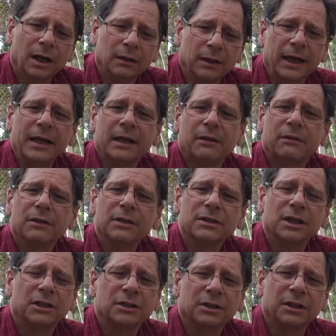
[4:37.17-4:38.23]
length
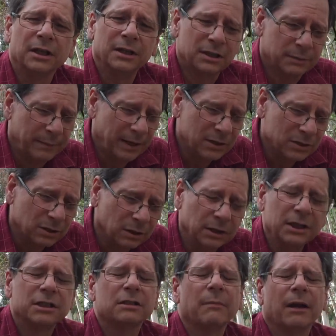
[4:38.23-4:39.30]
such that it spends the
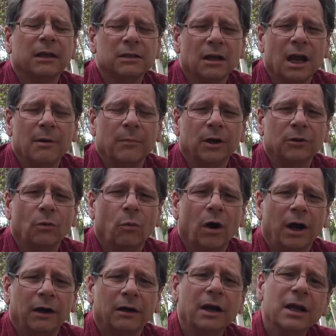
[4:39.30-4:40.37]
least amount of time on the
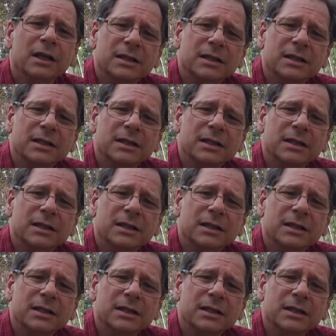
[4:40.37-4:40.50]
wire,